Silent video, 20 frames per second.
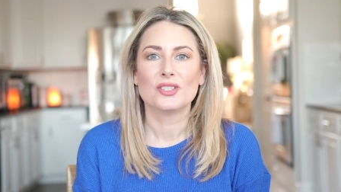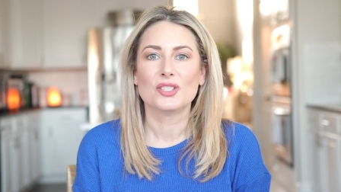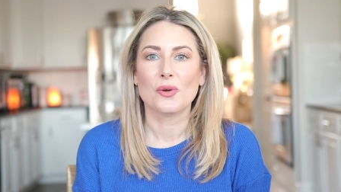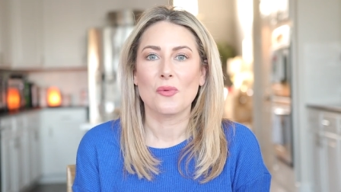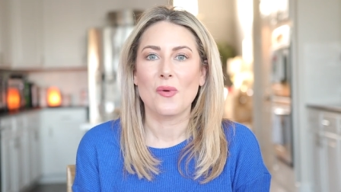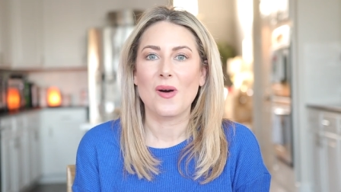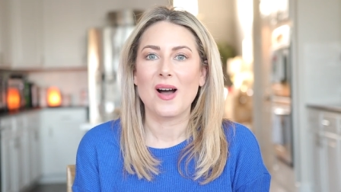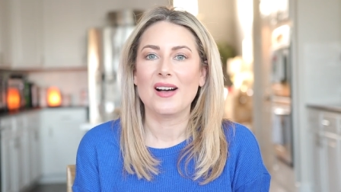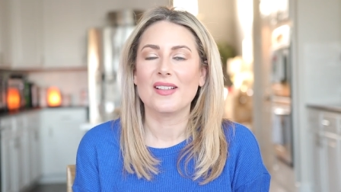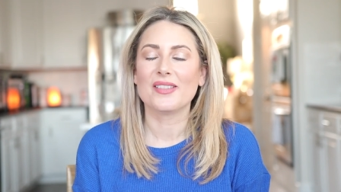
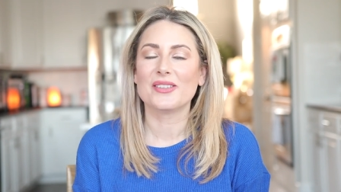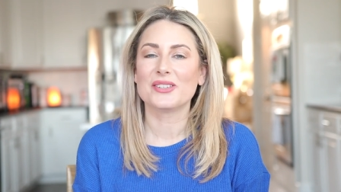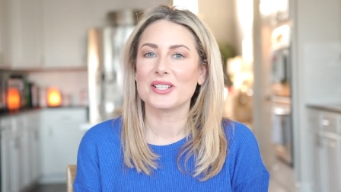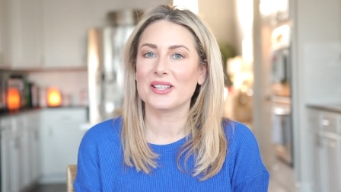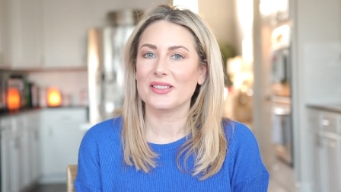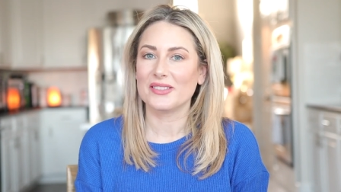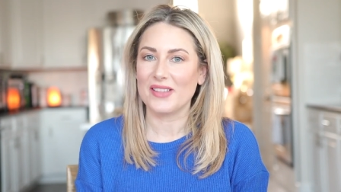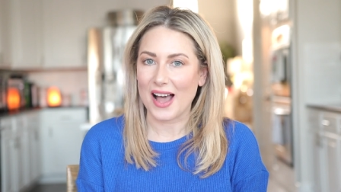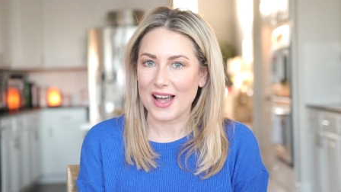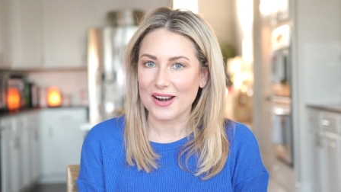So while there's
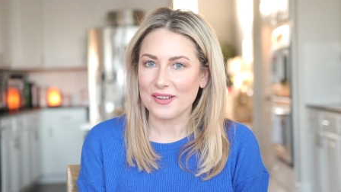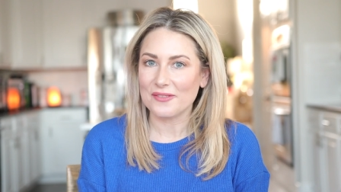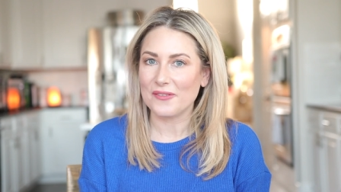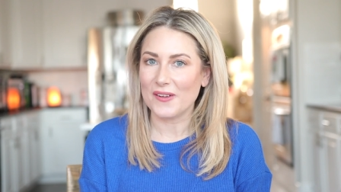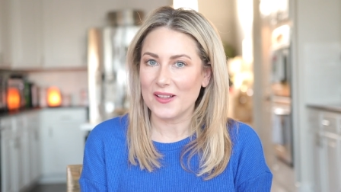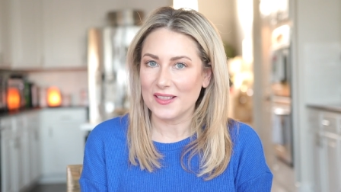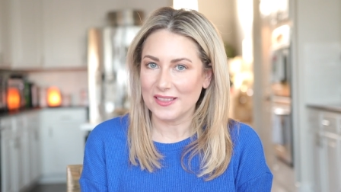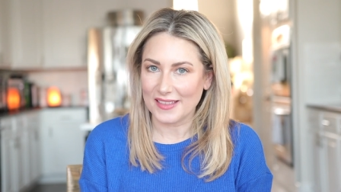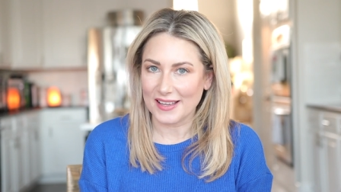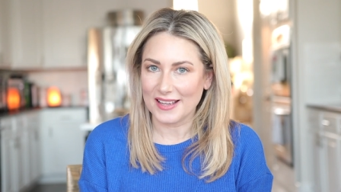a lot of
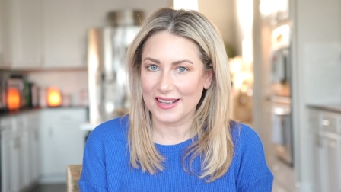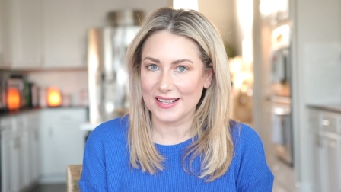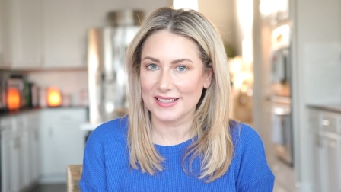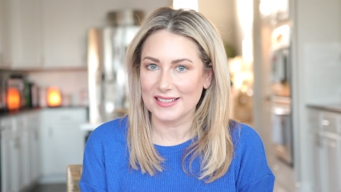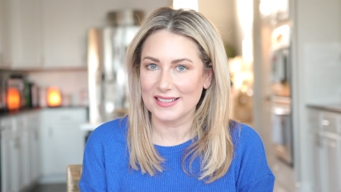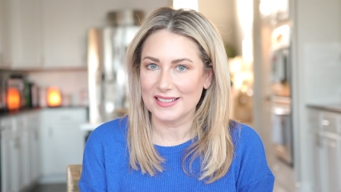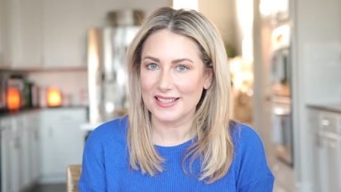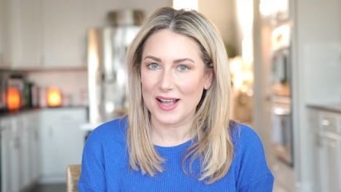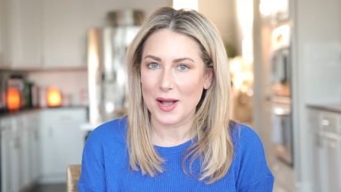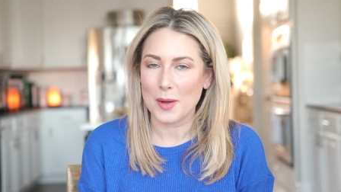fun
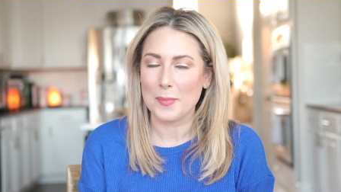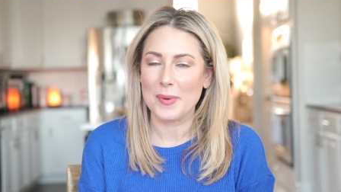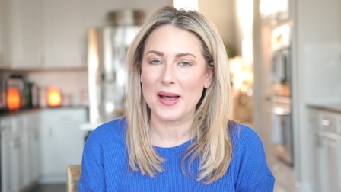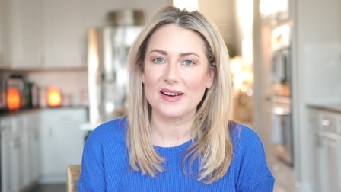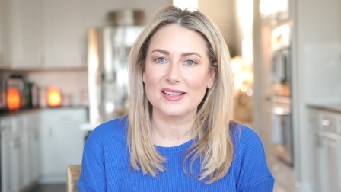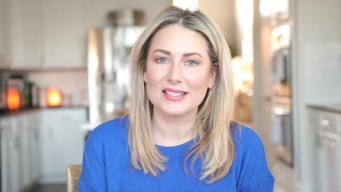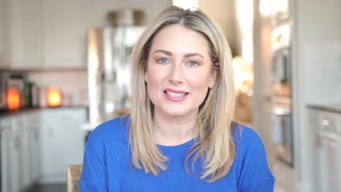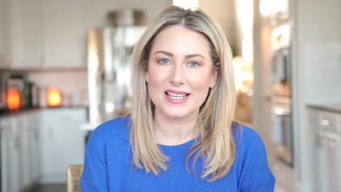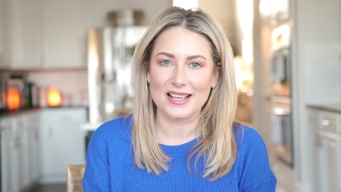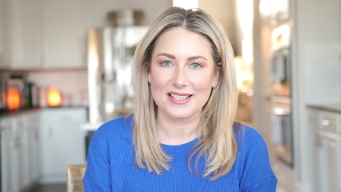things
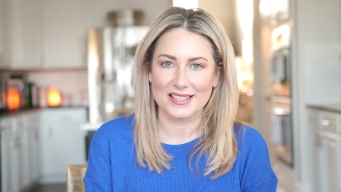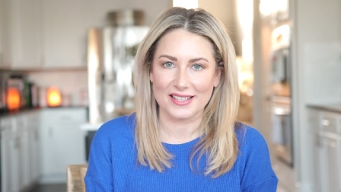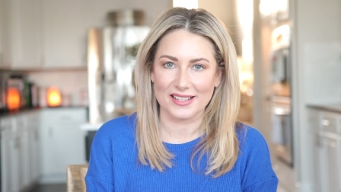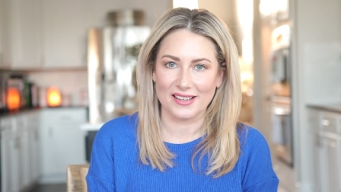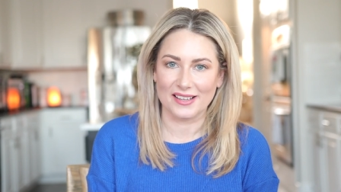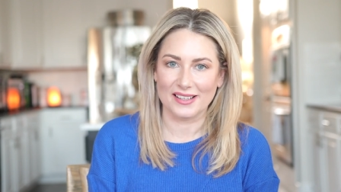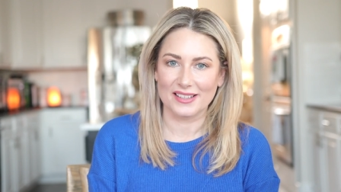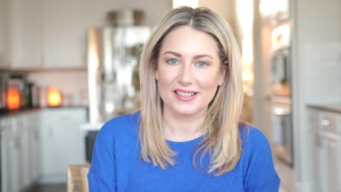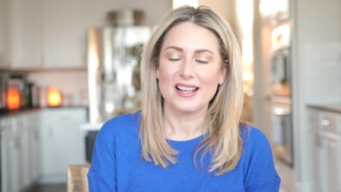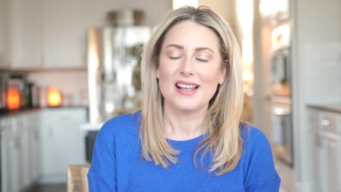about a
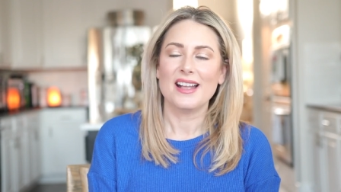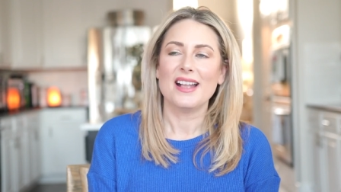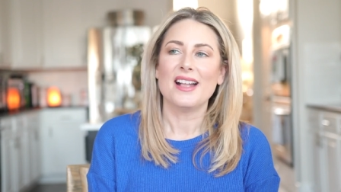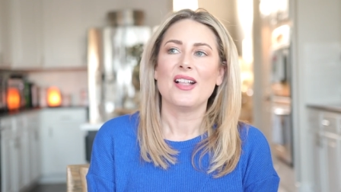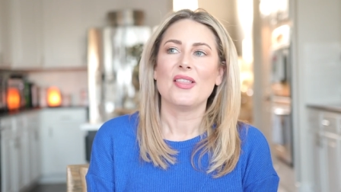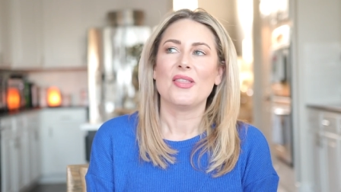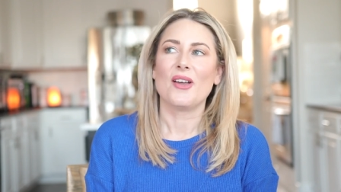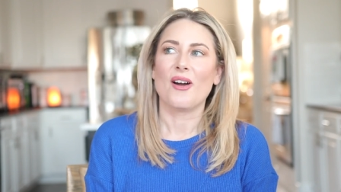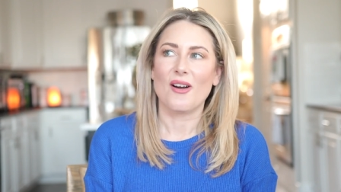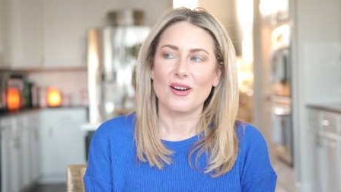Tesla,
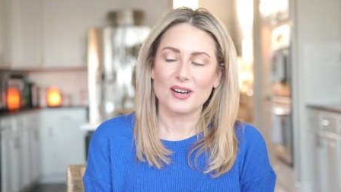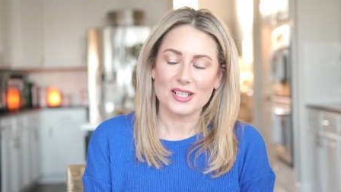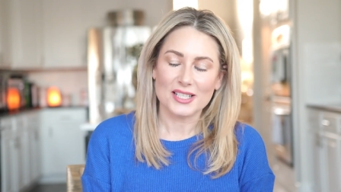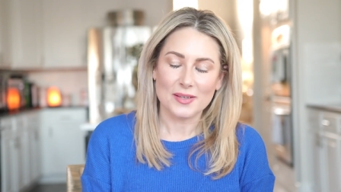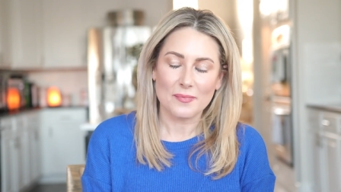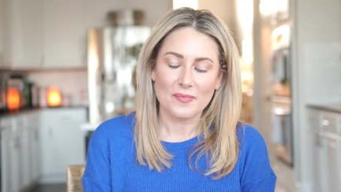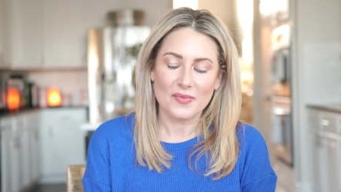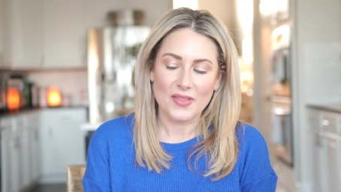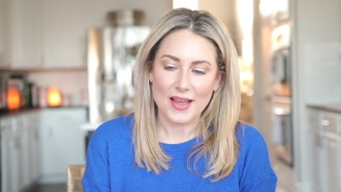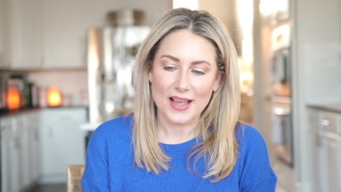there are
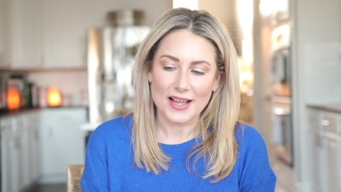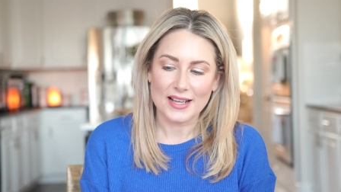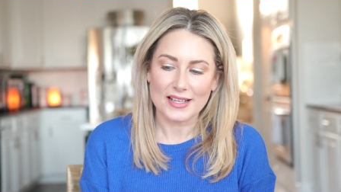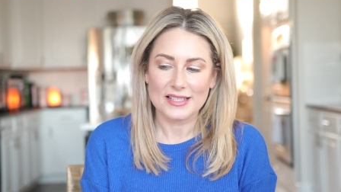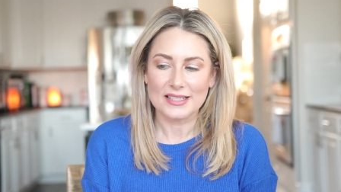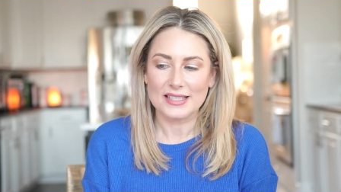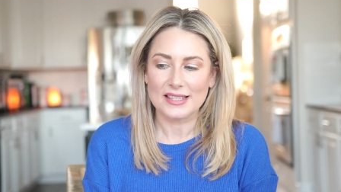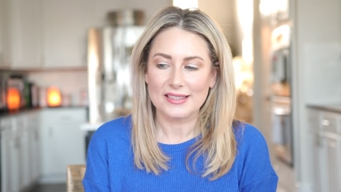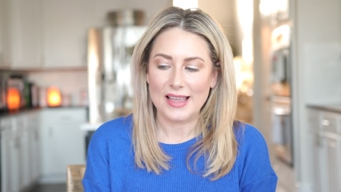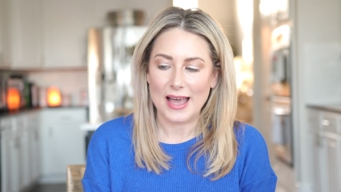some
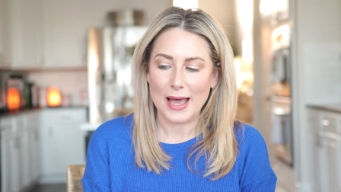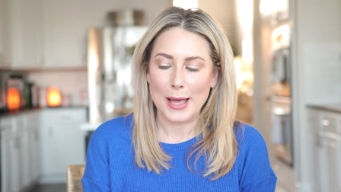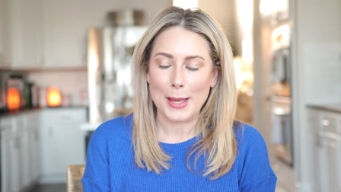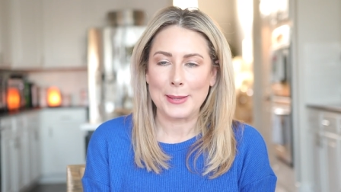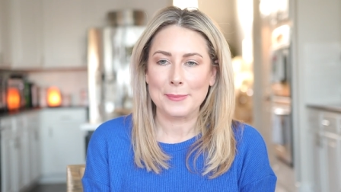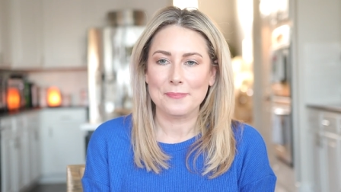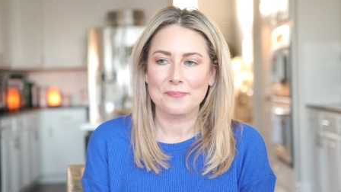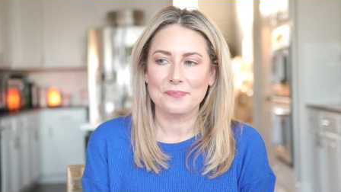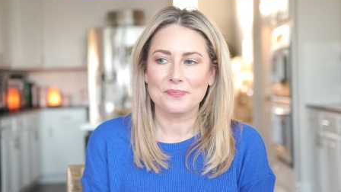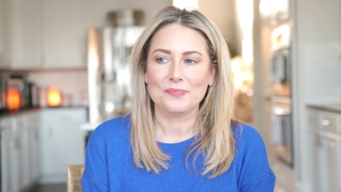things
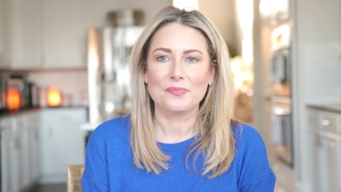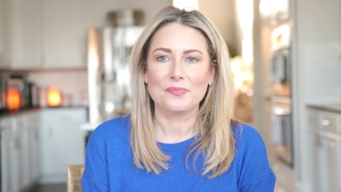that